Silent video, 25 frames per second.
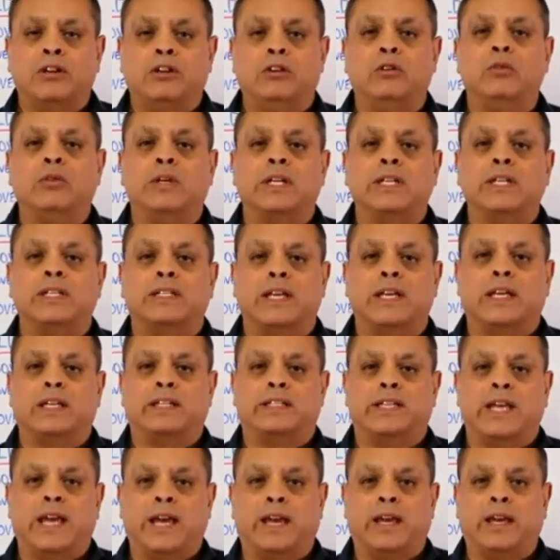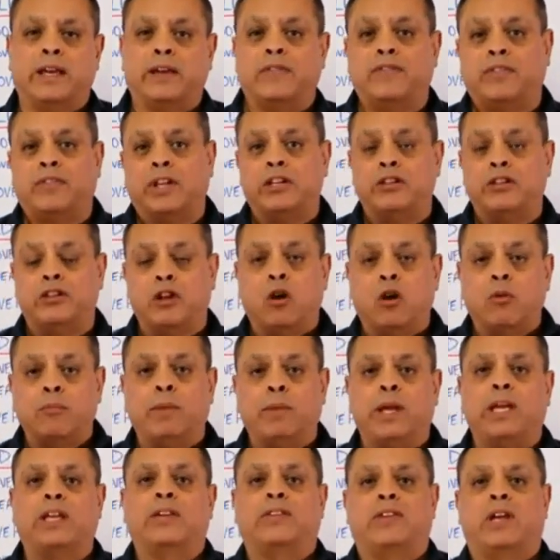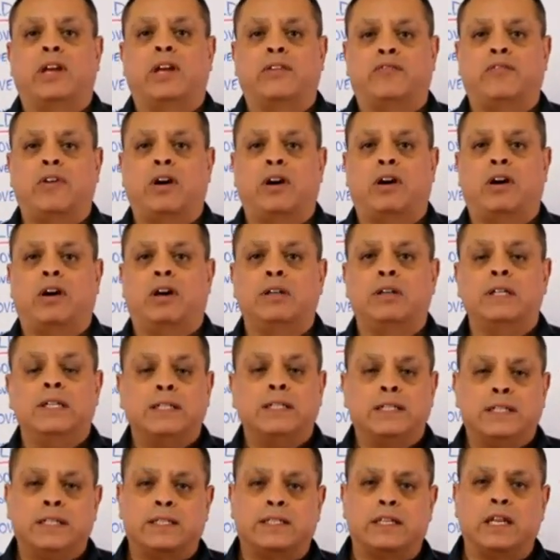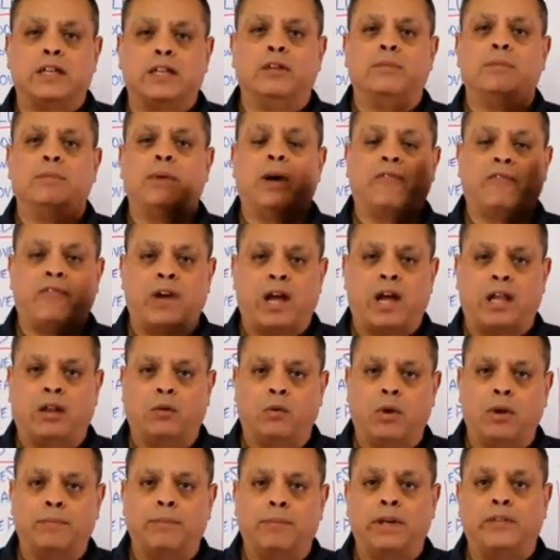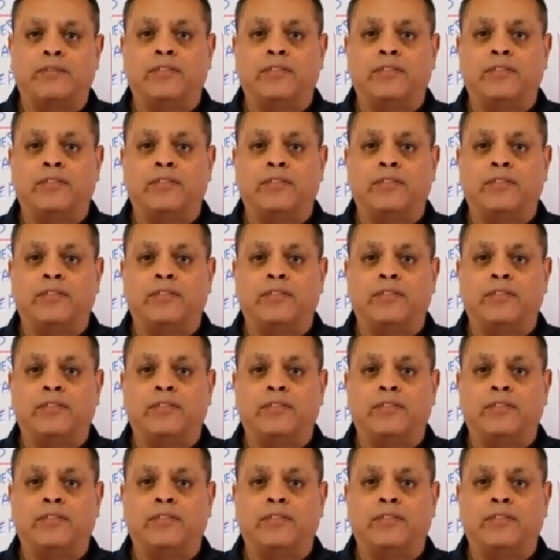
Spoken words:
You can set a tag if they don't make it that far to send them a follow-up.